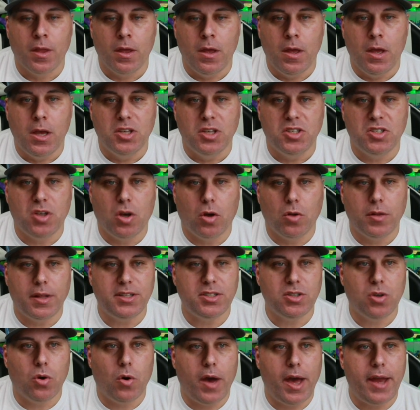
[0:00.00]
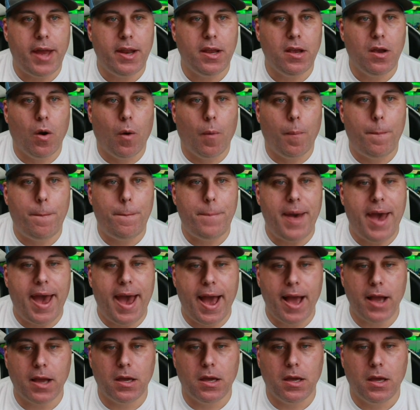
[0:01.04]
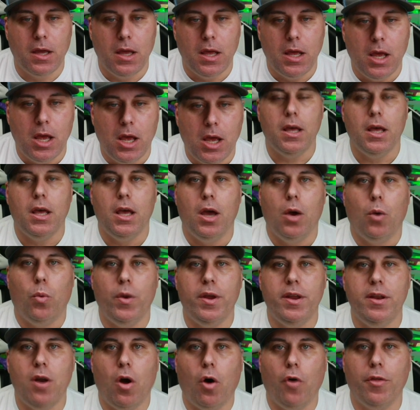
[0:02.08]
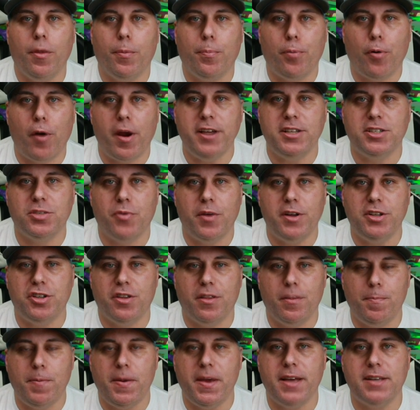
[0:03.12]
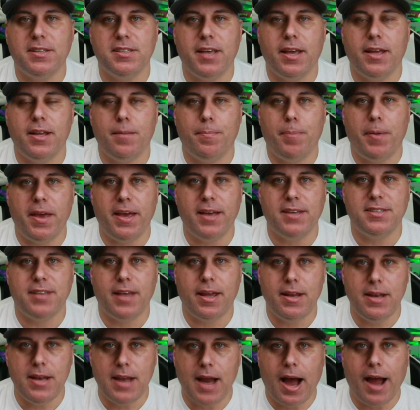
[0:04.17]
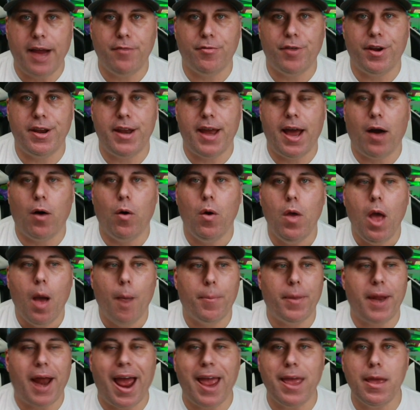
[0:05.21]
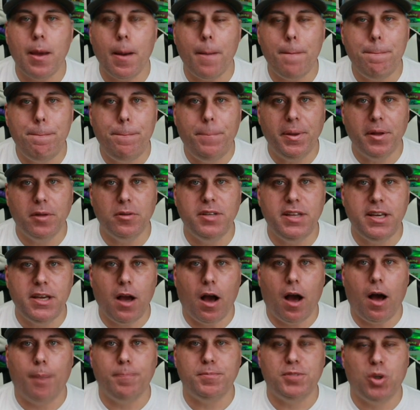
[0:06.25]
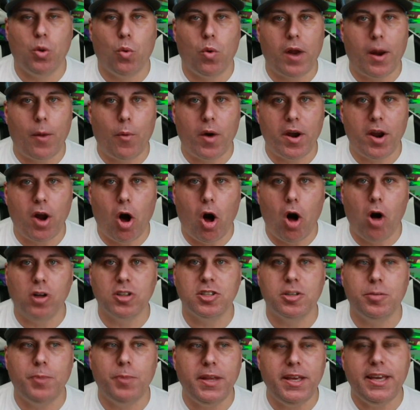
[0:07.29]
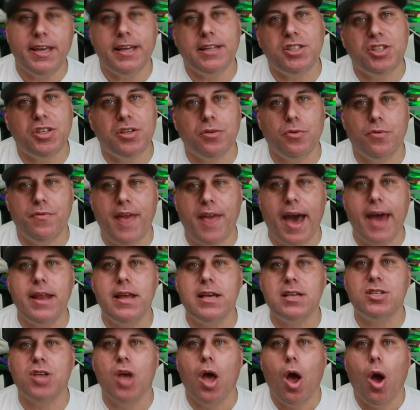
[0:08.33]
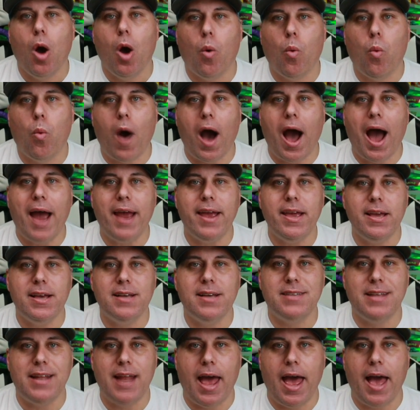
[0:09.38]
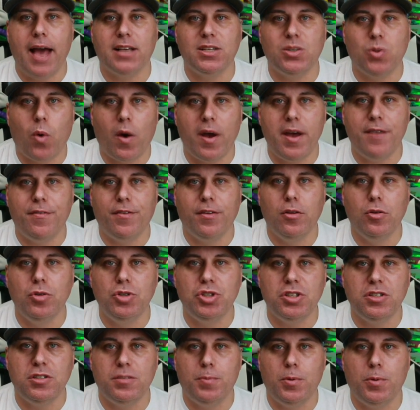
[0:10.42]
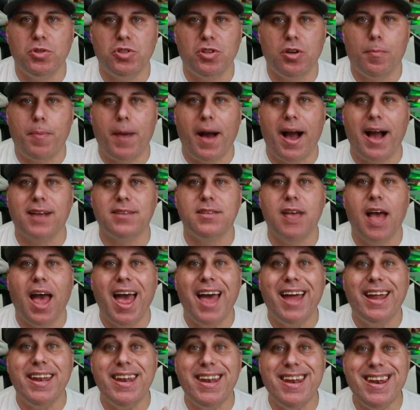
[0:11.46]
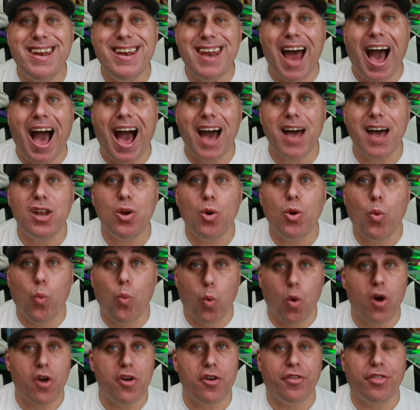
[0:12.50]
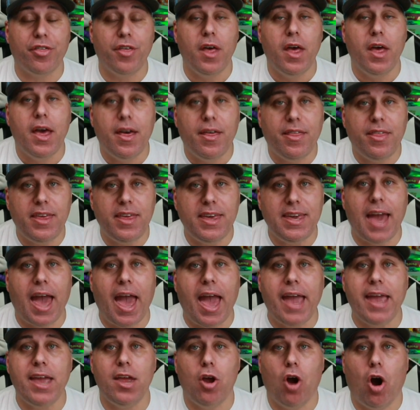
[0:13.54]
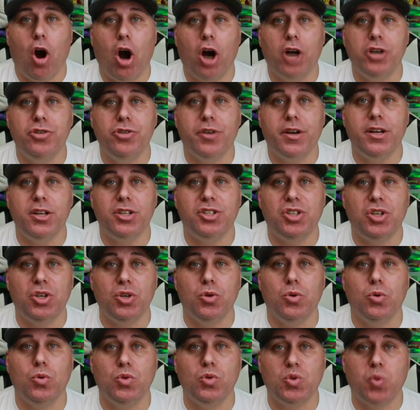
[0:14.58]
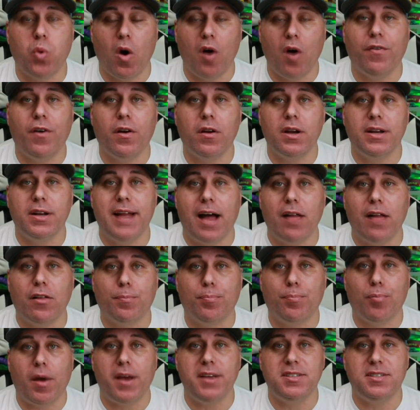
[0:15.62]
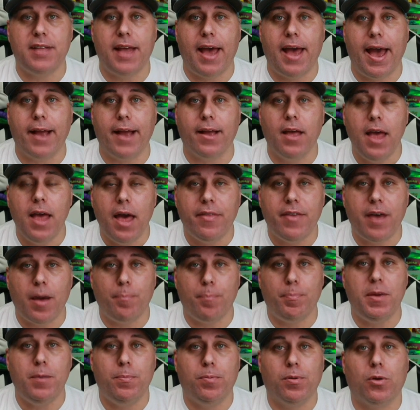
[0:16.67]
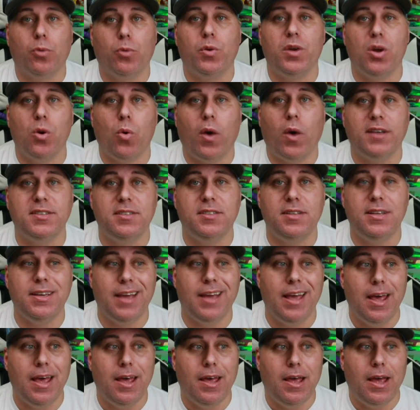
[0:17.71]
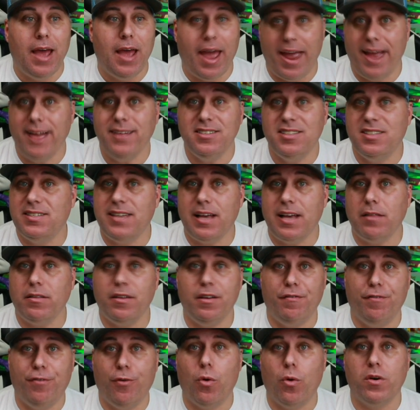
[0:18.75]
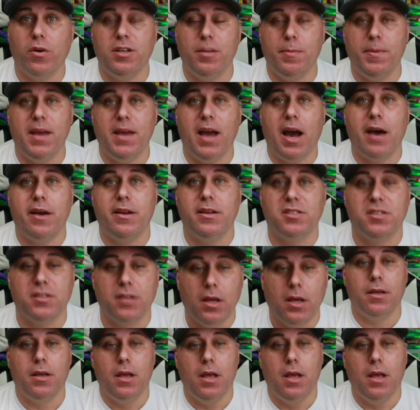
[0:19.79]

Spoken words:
So let's go ahead and go back. We know the price range of the PSA 9 right now, but I am building up to what I want to ultimately get to, and that is, why is an XY Evolutions booster box not worth the $800 to $1,200 price tag that people are requesting and selling for, to be honest?